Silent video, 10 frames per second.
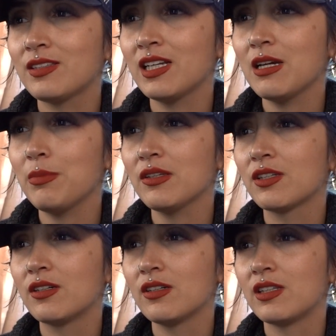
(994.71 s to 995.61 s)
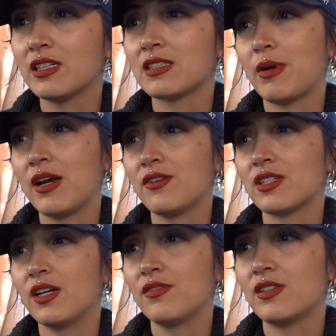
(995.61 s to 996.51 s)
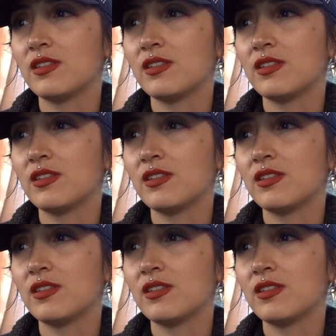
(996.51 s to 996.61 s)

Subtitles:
think about the good things about yourself,